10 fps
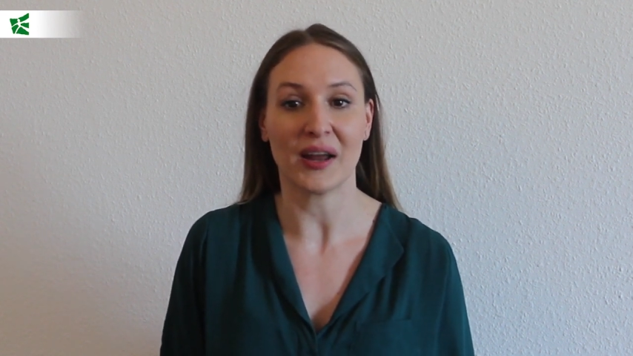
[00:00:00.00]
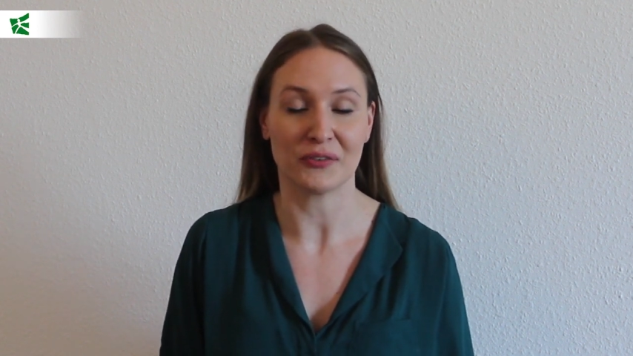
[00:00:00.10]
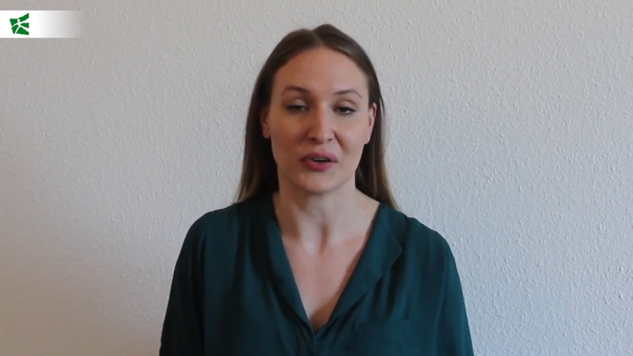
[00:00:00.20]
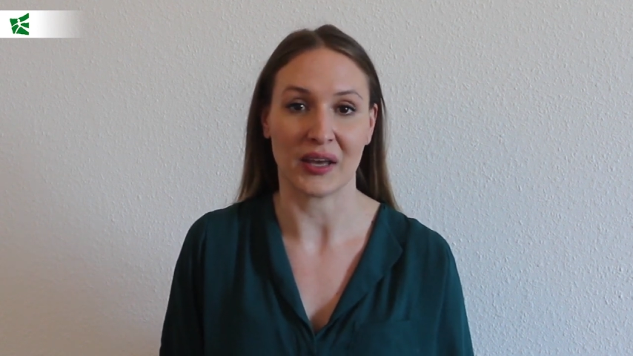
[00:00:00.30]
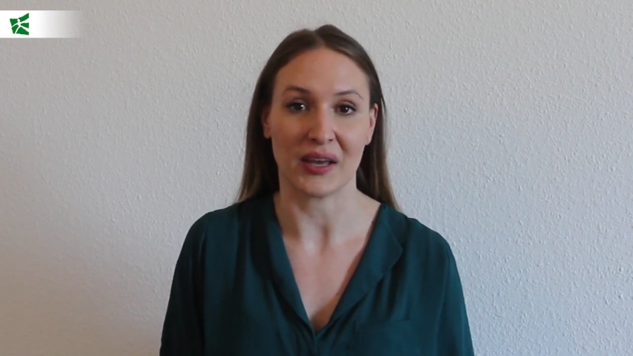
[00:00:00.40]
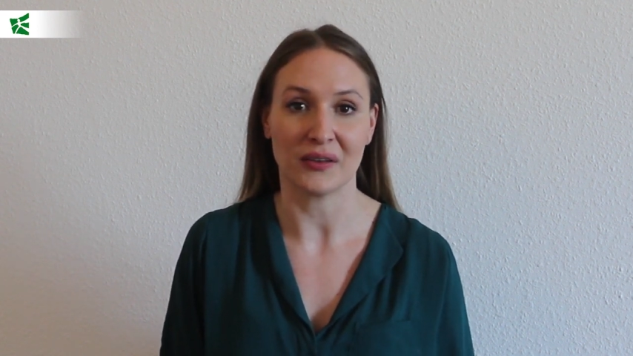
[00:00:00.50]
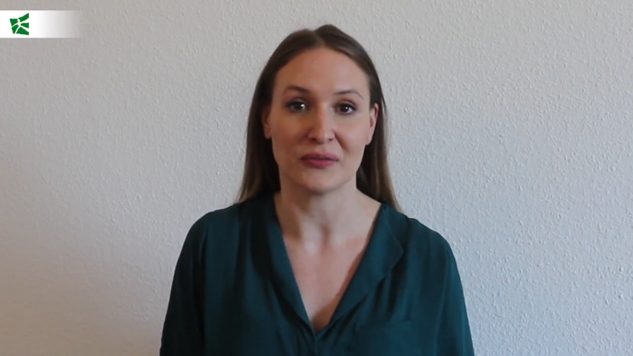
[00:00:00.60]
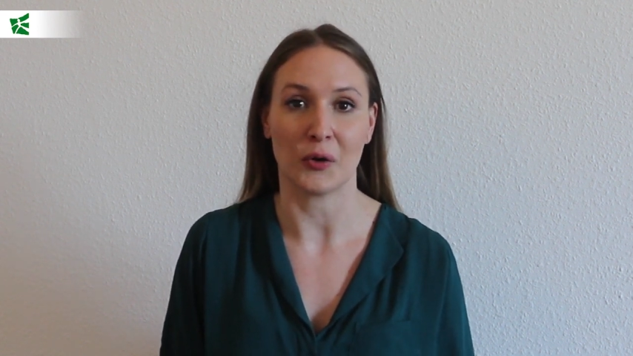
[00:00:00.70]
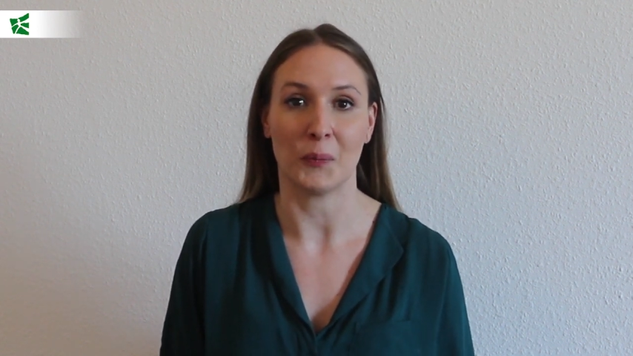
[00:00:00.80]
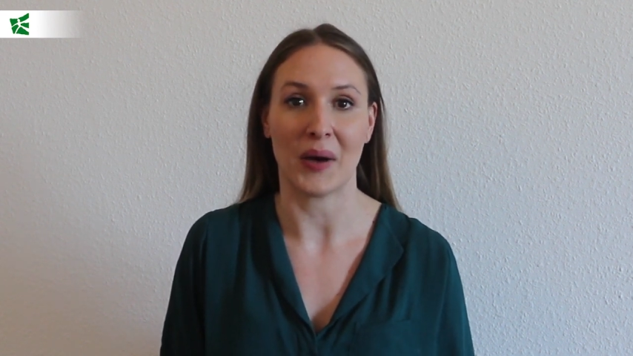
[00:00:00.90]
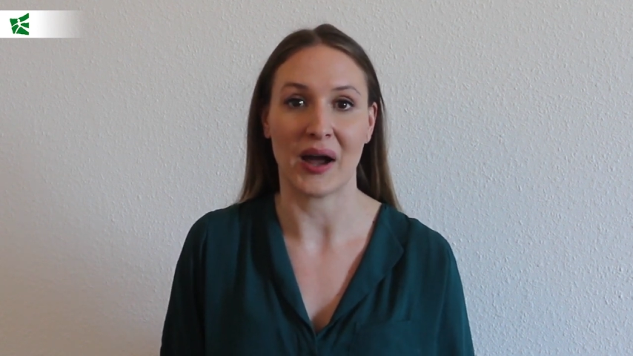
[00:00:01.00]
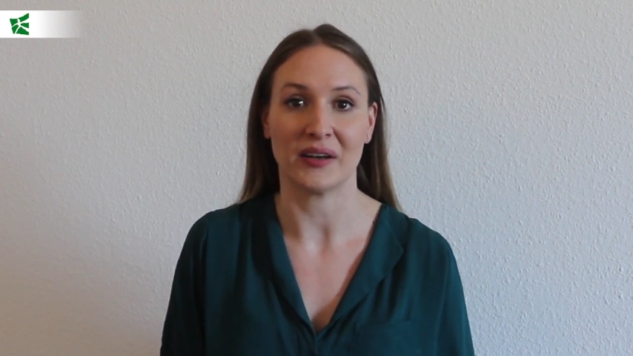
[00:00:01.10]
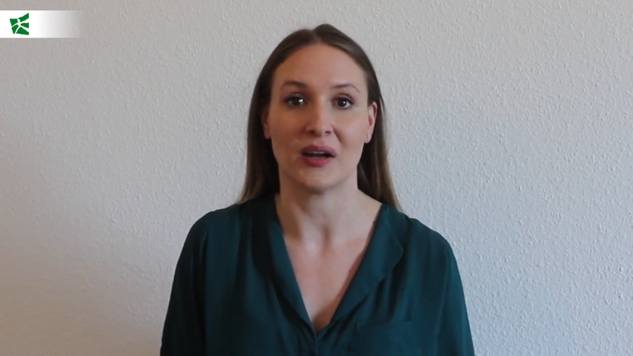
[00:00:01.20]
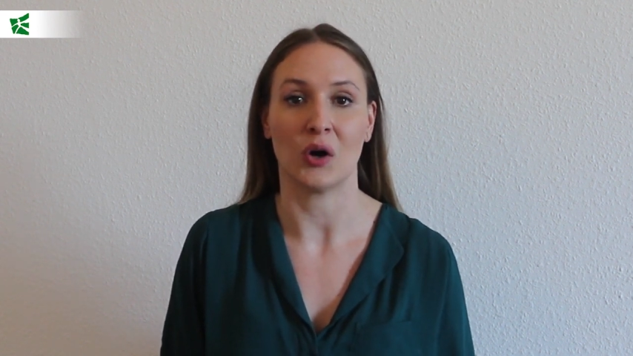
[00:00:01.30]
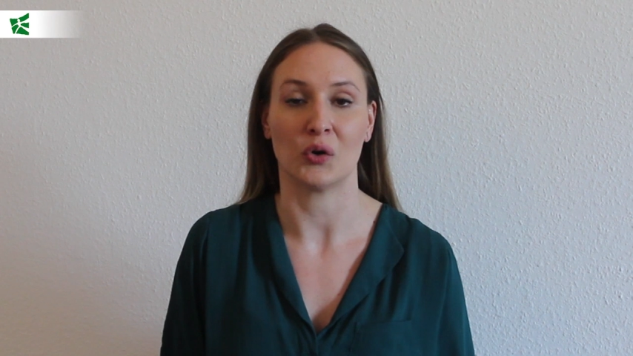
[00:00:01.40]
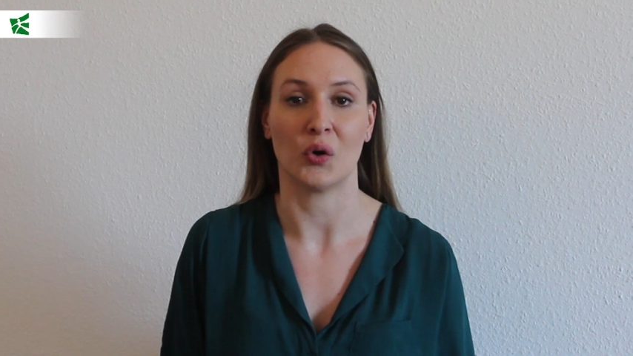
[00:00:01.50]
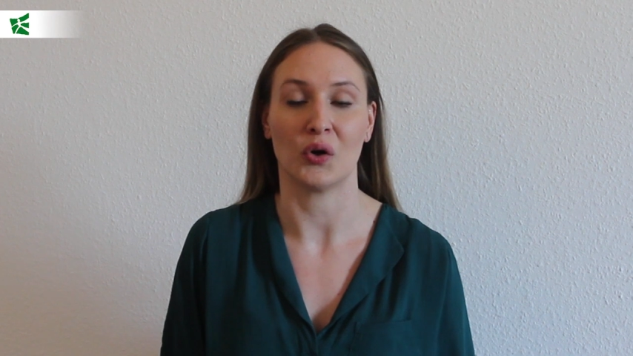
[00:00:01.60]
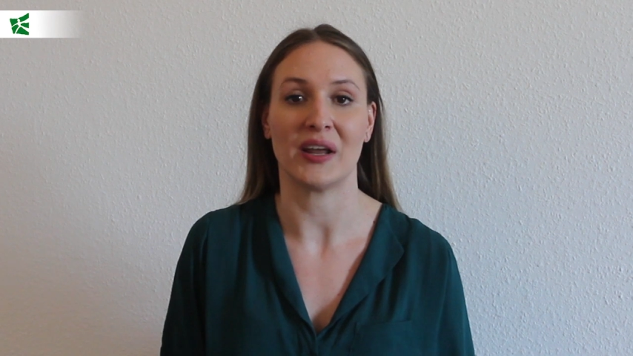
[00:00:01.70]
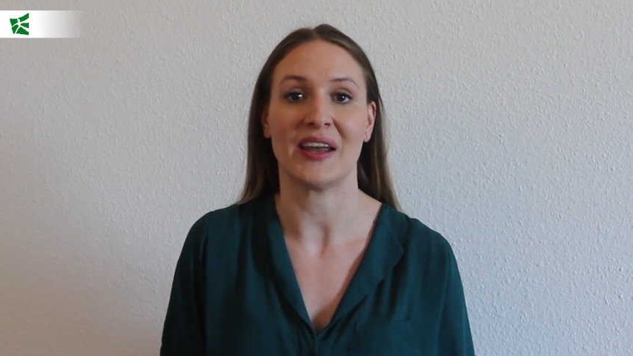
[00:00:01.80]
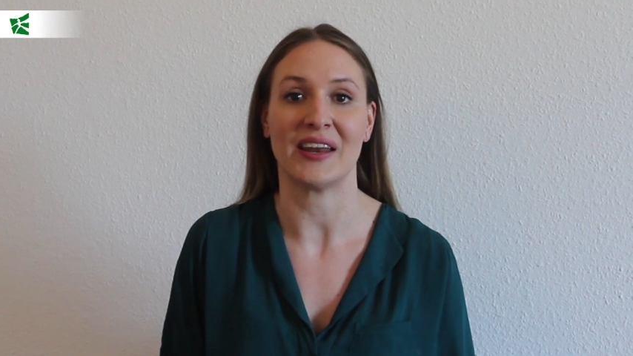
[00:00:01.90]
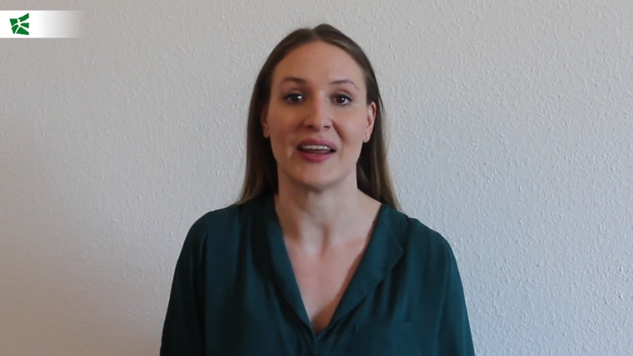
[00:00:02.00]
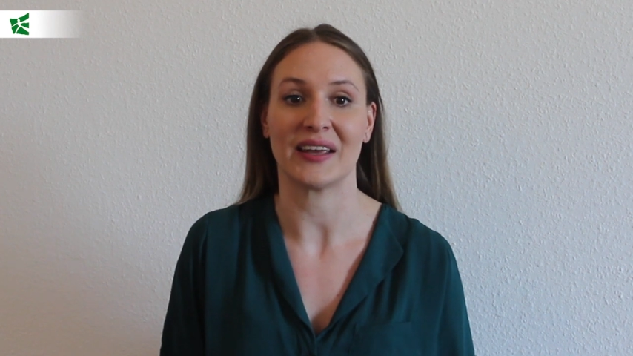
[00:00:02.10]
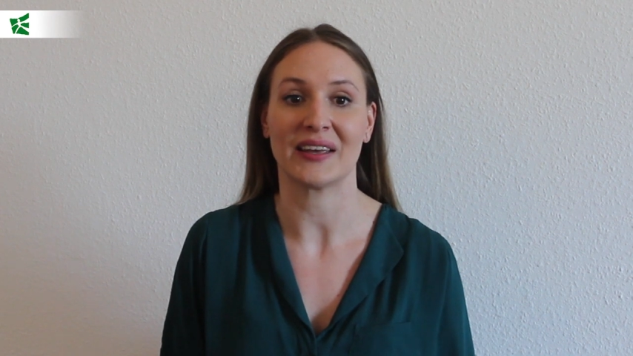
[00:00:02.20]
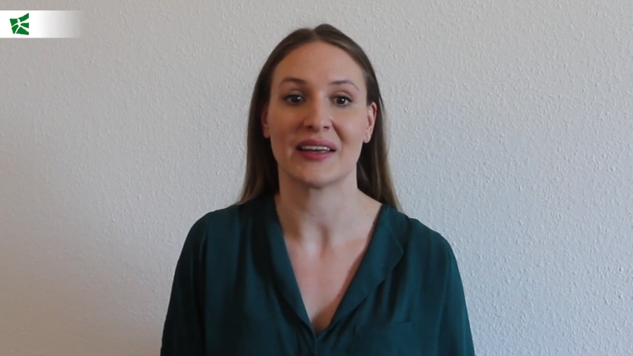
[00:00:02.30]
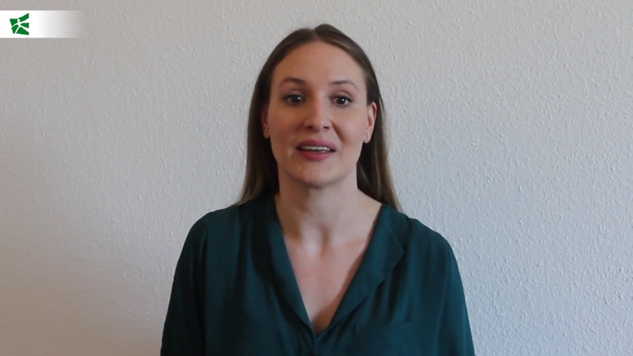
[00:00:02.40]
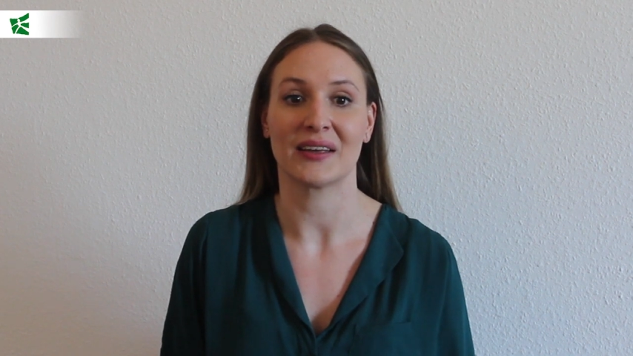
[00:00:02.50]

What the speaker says: advocate for a ban on oil heating.